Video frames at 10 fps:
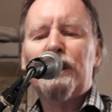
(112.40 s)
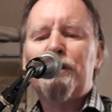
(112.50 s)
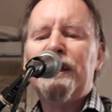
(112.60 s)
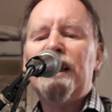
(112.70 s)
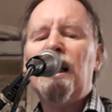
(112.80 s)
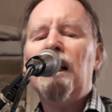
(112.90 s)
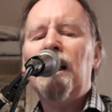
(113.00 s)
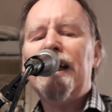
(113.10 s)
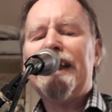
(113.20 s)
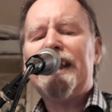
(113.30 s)

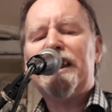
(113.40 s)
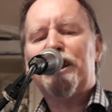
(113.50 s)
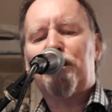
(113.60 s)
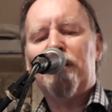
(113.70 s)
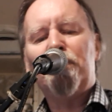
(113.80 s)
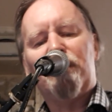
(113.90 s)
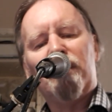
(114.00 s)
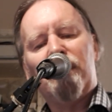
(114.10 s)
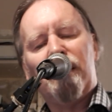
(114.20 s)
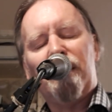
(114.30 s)
Green lace,
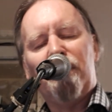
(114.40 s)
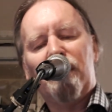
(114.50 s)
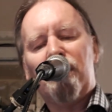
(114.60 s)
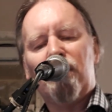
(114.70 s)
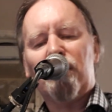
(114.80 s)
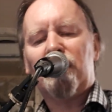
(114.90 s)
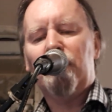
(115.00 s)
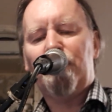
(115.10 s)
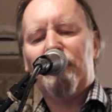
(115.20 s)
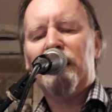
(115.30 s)
crimson hair across
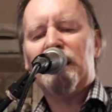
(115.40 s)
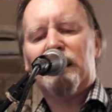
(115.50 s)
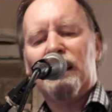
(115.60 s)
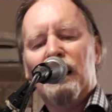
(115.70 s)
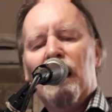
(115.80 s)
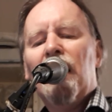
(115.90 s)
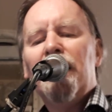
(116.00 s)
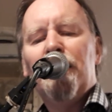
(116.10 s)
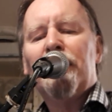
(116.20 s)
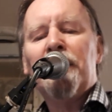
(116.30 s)
your face.
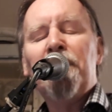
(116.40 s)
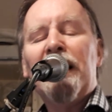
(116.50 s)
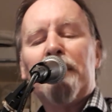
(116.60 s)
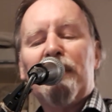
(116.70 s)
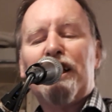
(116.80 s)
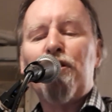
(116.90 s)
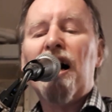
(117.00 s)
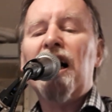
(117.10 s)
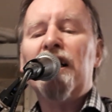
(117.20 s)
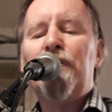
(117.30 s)
You can make me
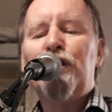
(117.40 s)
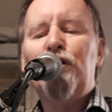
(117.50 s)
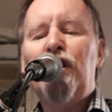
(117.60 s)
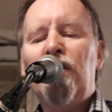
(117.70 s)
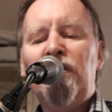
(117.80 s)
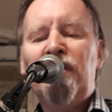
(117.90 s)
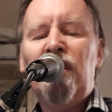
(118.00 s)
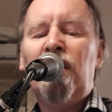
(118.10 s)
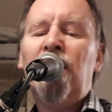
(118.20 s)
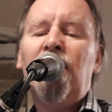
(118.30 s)
cry if you don't
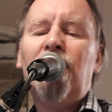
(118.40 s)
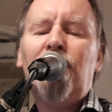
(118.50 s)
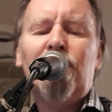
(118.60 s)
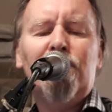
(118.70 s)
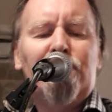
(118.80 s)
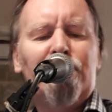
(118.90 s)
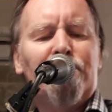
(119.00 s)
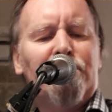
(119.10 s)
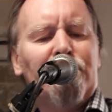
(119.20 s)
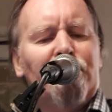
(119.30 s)
know.
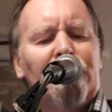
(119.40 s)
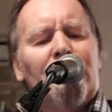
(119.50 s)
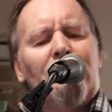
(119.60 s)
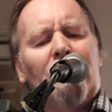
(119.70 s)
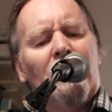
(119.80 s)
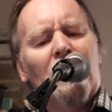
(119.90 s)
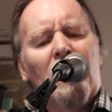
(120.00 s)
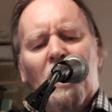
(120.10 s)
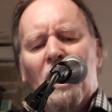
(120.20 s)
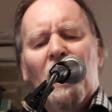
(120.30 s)

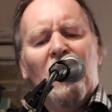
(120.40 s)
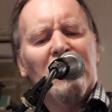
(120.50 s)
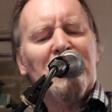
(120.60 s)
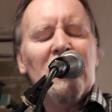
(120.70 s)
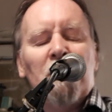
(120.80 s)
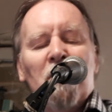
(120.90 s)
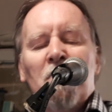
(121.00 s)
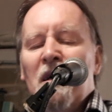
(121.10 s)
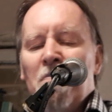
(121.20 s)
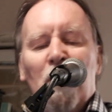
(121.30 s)
I can't
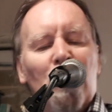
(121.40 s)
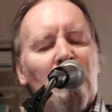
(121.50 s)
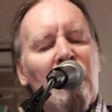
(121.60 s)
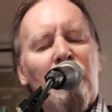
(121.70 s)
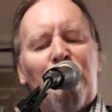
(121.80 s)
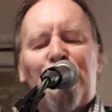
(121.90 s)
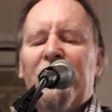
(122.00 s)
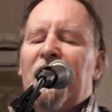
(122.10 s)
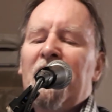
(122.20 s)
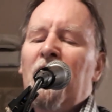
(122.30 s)
remember thinking